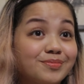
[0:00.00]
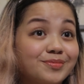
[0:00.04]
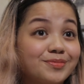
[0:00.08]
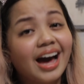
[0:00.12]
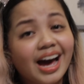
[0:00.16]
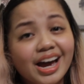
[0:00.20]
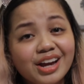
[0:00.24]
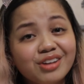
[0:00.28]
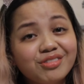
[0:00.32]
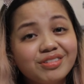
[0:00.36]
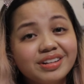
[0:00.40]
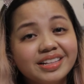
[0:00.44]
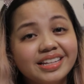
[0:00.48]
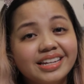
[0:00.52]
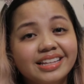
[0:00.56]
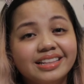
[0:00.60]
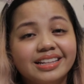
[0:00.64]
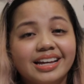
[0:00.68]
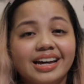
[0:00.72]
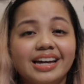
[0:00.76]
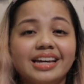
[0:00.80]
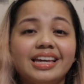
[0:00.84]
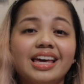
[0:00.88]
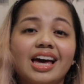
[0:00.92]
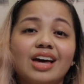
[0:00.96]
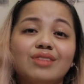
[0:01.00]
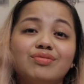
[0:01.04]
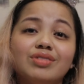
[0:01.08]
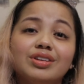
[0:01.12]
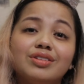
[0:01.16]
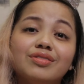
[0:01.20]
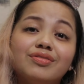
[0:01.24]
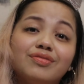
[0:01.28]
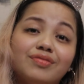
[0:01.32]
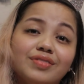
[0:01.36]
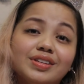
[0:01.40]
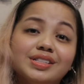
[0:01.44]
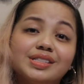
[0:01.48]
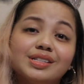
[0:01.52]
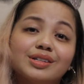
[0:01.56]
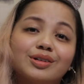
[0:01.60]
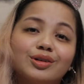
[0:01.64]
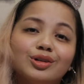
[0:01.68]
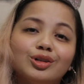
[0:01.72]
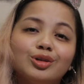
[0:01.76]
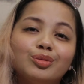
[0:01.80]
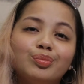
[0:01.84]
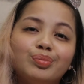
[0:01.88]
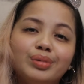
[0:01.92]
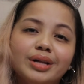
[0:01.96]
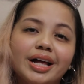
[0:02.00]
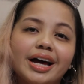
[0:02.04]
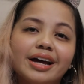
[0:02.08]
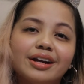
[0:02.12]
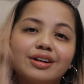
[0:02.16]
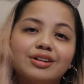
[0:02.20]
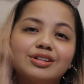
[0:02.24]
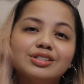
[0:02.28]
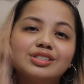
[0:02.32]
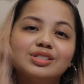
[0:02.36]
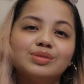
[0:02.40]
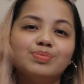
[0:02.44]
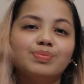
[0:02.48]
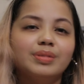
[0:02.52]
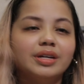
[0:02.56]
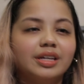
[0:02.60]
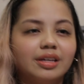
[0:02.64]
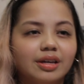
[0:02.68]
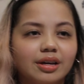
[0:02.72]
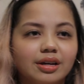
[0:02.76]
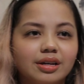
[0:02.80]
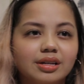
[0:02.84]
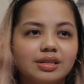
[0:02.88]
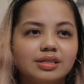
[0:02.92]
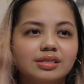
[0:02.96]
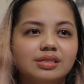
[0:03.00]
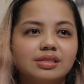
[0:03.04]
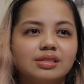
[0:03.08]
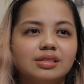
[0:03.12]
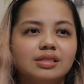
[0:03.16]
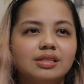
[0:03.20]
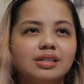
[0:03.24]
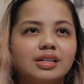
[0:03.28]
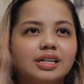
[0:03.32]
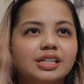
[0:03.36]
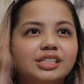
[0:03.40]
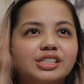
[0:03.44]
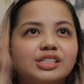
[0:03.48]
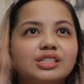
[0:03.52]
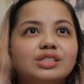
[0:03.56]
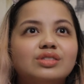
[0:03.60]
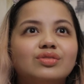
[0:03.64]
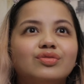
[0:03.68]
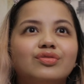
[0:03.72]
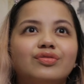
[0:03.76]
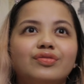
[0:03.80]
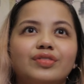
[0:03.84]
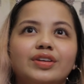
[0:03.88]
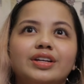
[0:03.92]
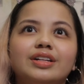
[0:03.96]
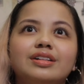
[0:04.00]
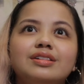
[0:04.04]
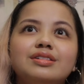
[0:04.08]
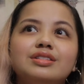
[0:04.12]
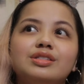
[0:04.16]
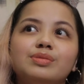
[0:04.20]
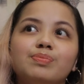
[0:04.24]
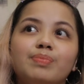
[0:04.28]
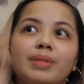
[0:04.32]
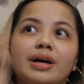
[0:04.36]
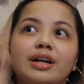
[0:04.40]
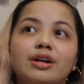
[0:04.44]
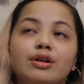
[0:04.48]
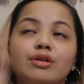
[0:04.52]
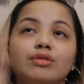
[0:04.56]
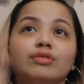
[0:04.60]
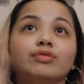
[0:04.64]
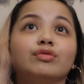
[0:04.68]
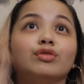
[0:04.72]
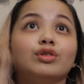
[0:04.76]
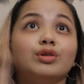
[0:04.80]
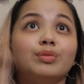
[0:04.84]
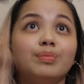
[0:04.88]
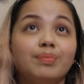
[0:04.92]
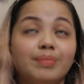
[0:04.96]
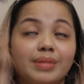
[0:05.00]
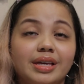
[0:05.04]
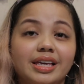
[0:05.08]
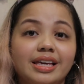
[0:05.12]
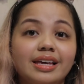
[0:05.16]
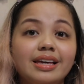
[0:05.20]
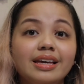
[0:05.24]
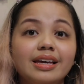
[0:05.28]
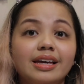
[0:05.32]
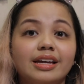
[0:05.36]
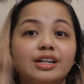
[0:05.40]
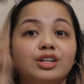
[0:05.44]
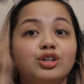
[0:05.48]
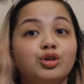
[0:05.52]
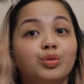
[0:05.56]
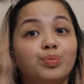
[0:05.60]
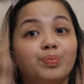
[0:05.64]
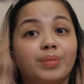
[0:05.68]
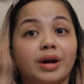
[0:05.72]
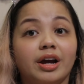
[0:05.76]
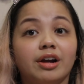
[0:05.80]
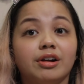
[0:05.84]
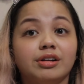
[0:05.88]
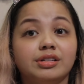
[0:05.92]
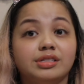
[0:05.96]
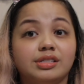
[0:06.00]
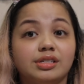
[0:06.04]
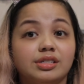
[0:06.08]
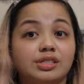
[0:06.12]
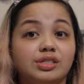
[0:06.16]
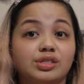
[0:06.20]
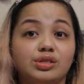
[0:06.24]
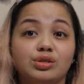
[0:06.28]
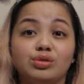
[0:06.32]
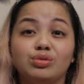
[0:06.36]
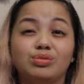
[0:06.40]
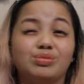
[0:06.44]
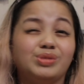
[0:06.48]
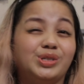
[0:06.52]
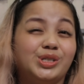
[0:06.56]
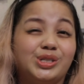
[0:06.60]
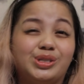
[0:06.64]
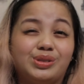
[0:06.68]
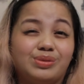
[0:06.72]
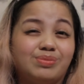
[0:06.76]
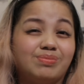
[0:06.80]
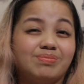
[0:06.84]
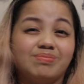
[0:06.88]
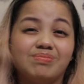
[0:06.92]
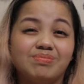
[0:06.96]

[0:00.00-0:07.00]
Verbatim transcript: I really like having physical planners because it just feels better for me in comparison to just